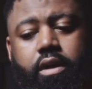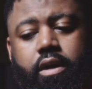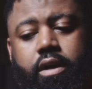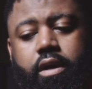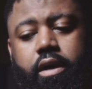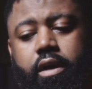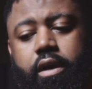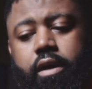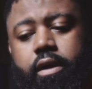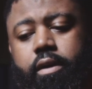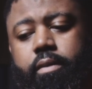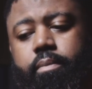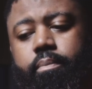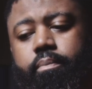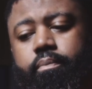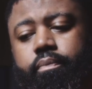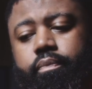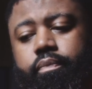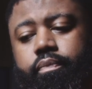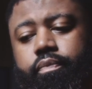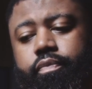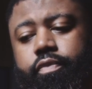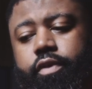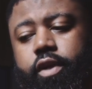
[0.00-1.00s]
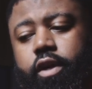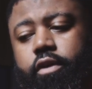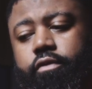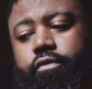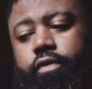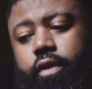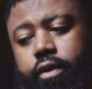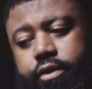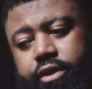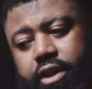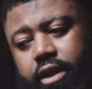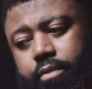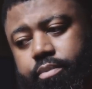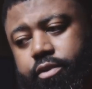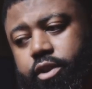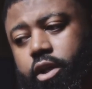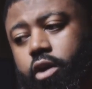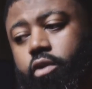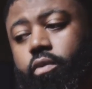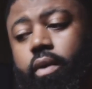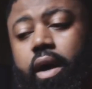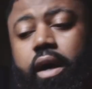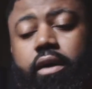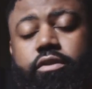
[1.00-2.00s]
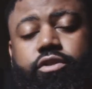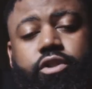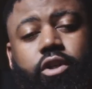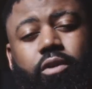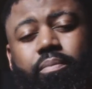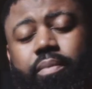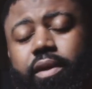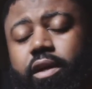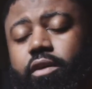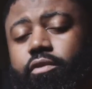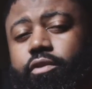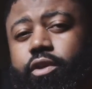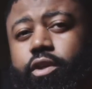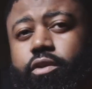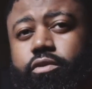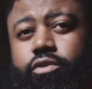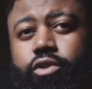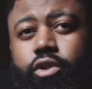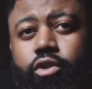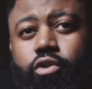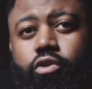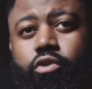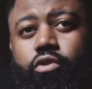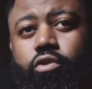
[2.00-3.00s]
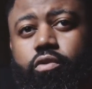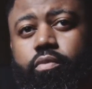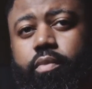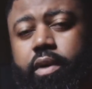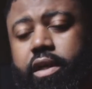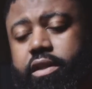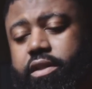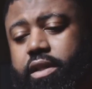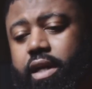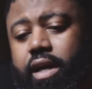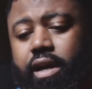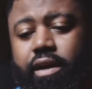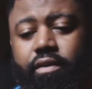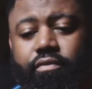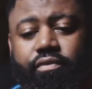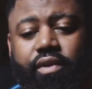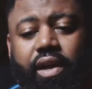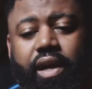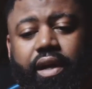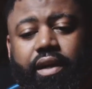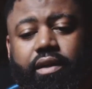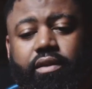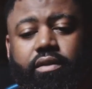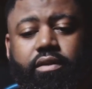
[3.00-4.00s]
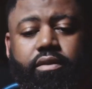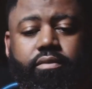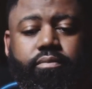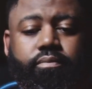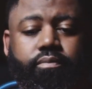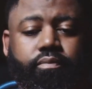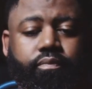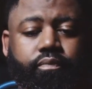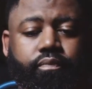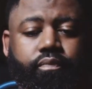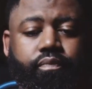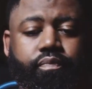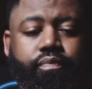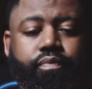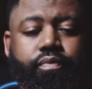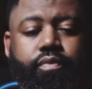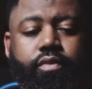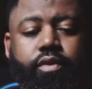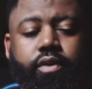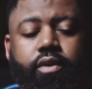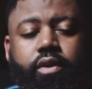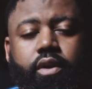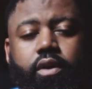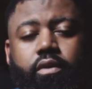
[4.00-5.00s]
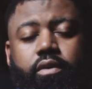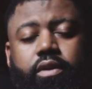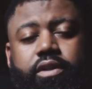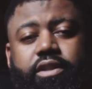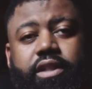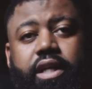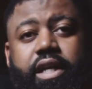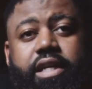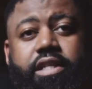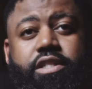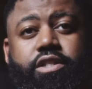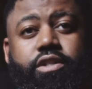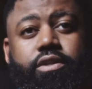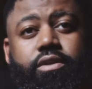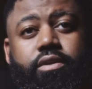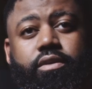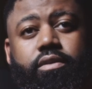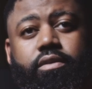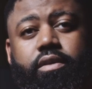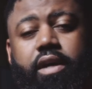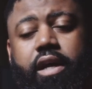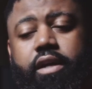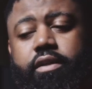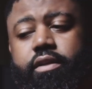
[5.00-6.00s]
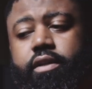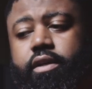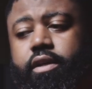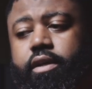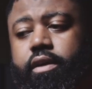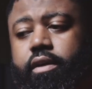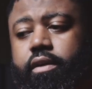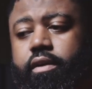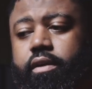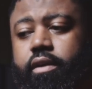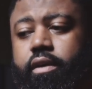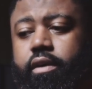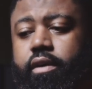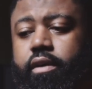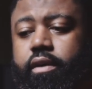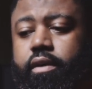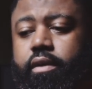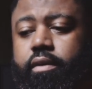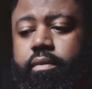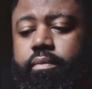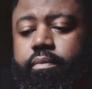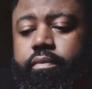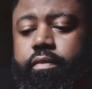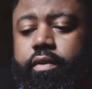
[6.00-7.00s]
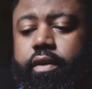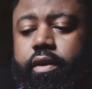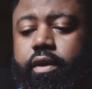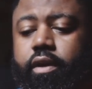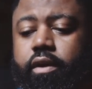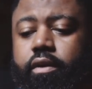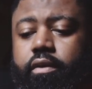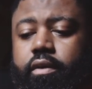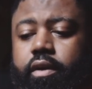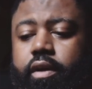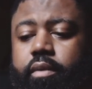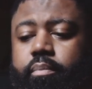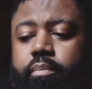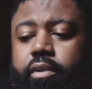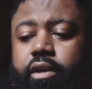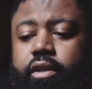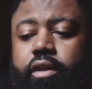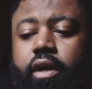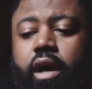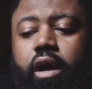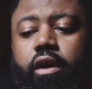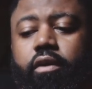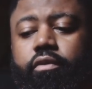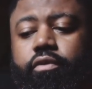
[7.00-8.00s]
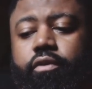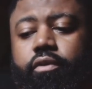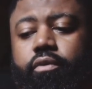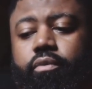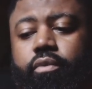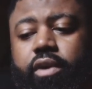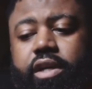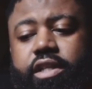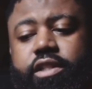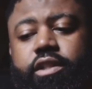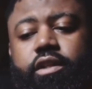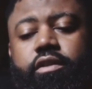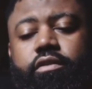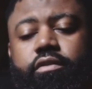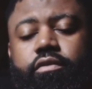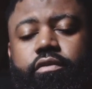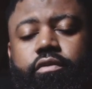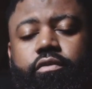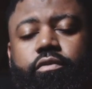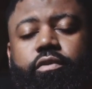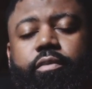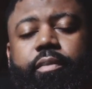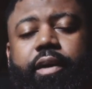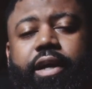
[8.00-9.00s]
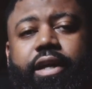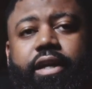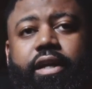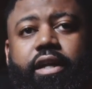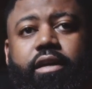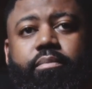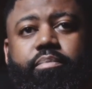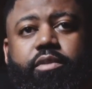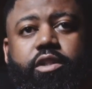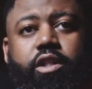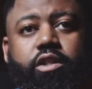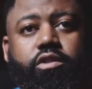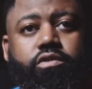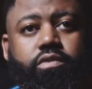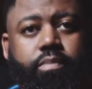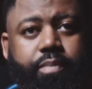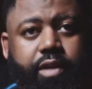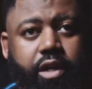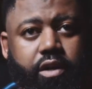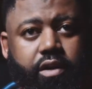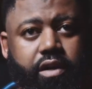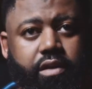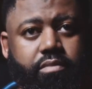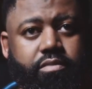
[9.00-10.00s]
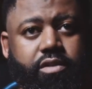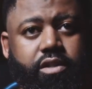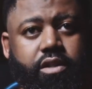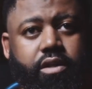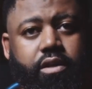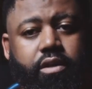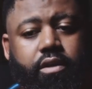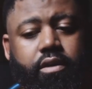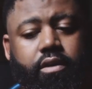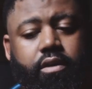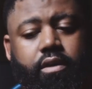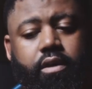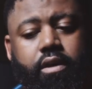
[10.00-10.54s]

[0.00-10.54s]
The first episode will also be on YouTube. It's kind of like a tester out there. But all the rest of the remaining episodes will be on Amazon.